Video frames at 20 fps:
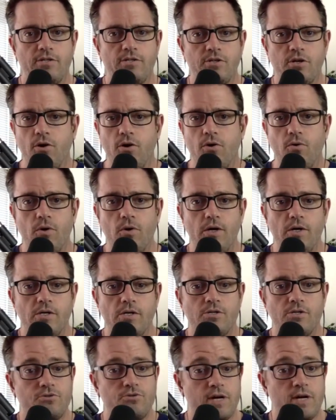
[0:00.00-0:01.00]
So
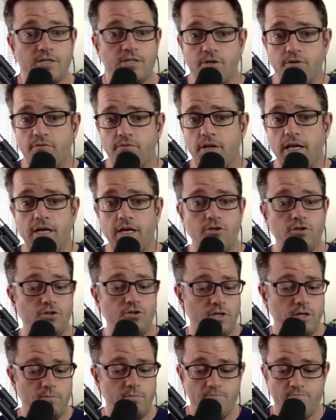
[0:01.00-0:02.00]
stress in your
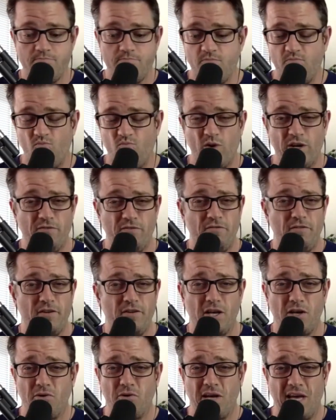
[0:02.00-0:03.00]
relationship, when you feel
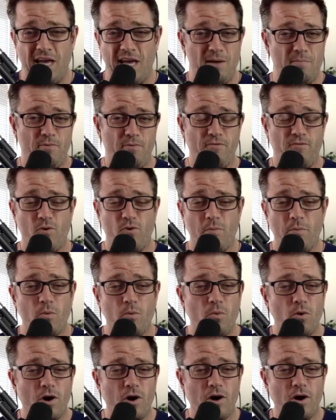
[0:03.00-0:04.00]
like you can't perform at
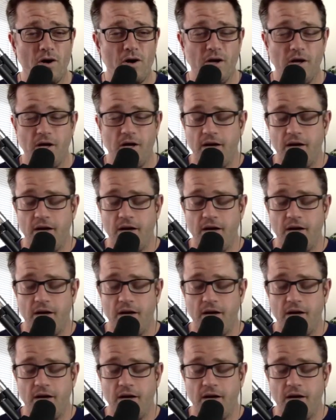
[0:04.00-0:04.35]
work,